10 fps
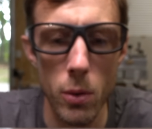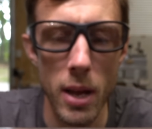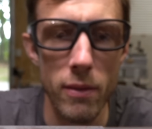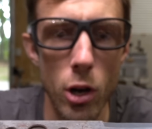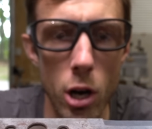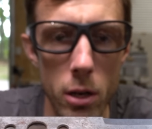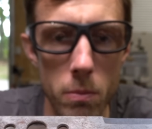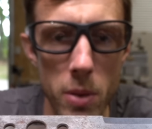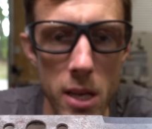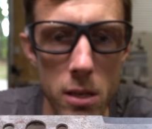here we have a
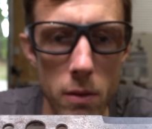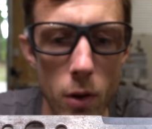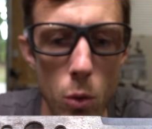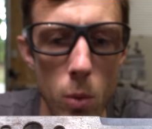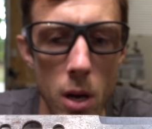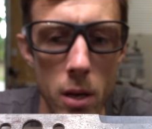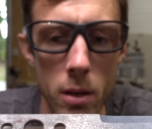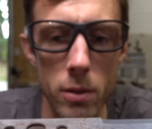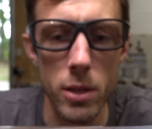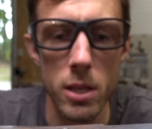hardened piece of
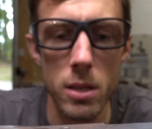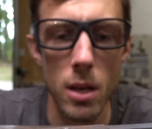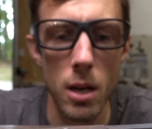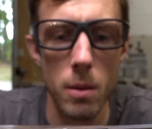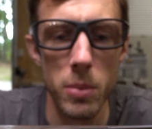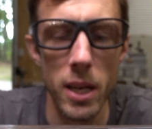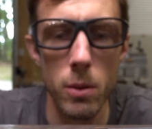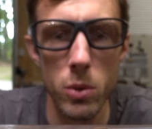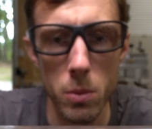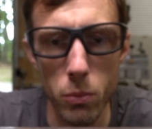O1. This uh,
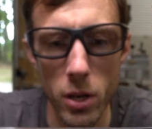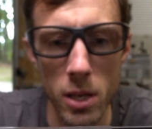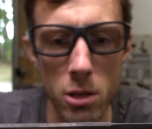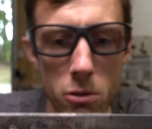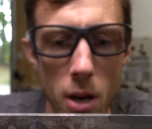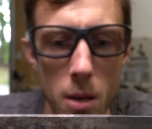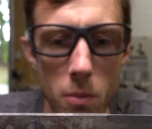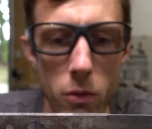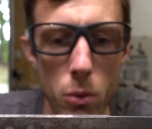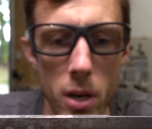blade was pretty straight
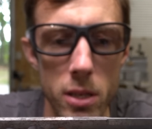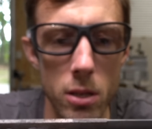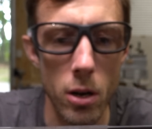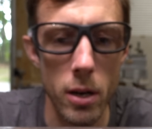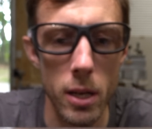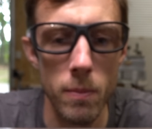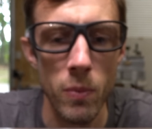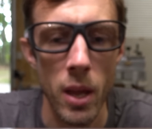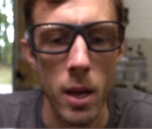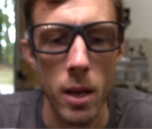before I started
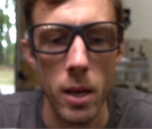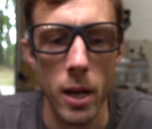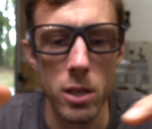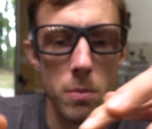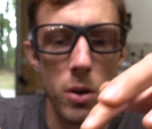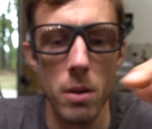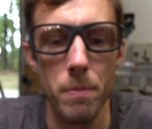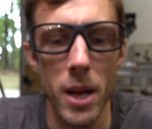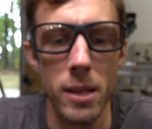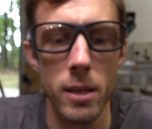and I actually put a
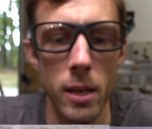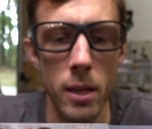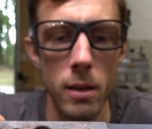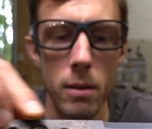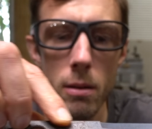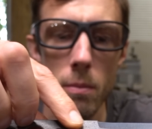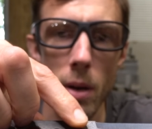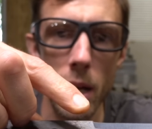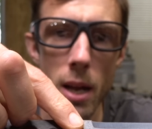bend in it by